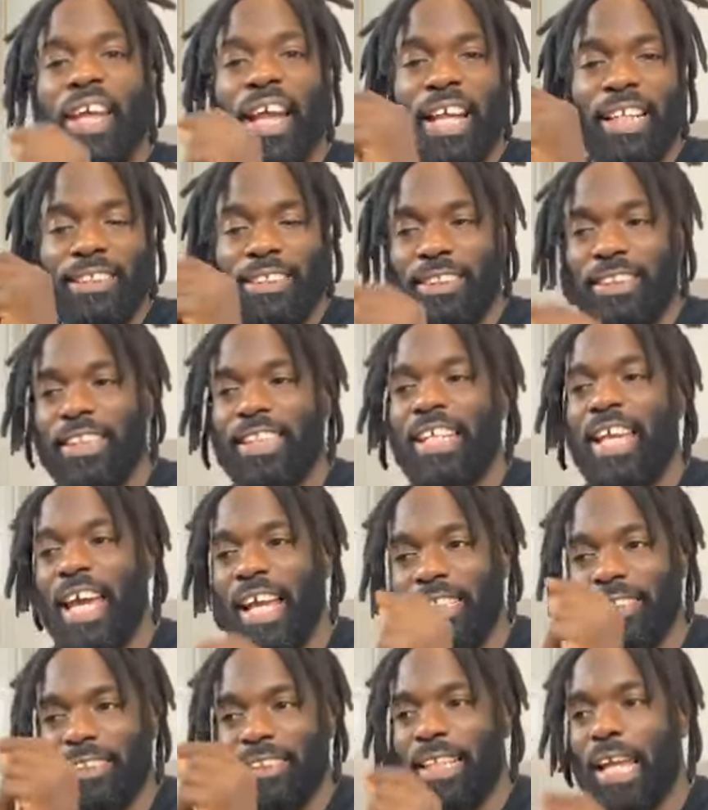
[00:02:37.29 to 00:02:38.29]
and see
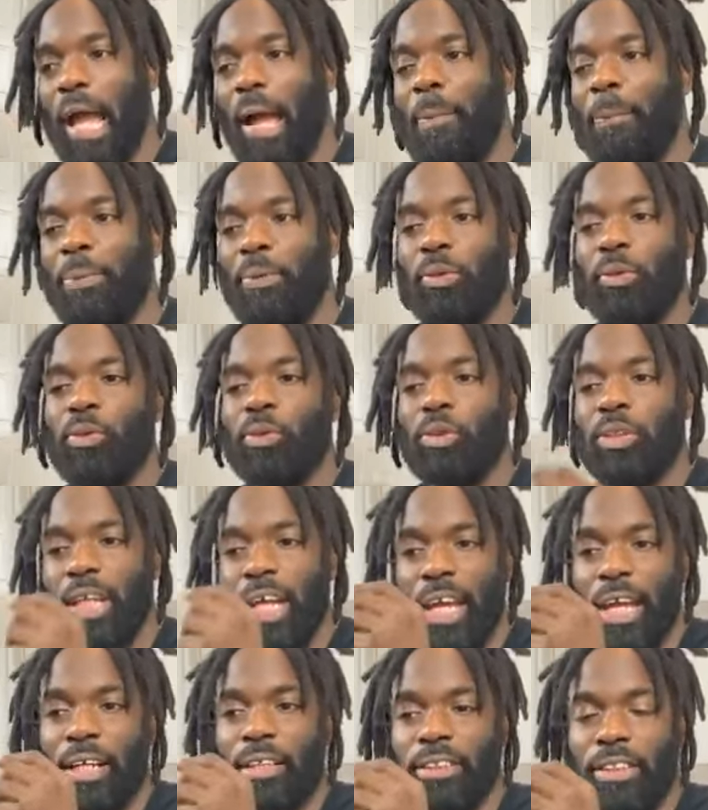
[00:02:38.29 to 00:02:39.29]
examples
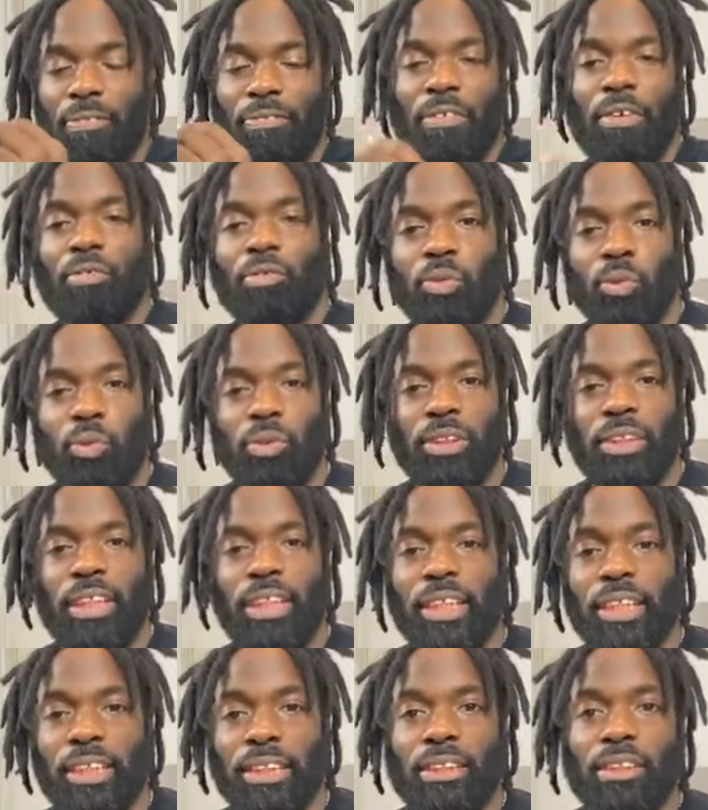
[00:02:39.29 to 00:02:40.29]
and different
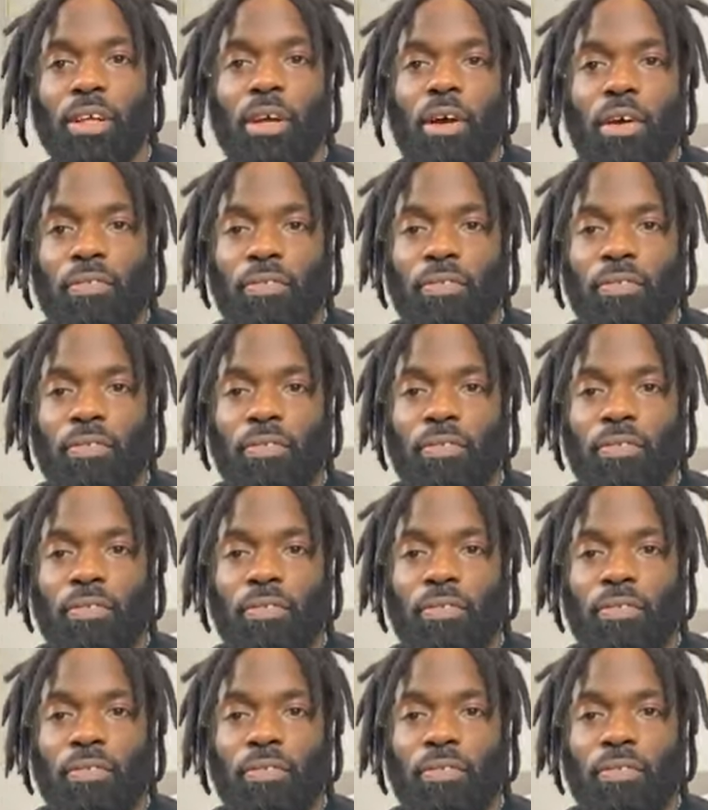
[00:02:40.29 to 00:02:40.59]
routines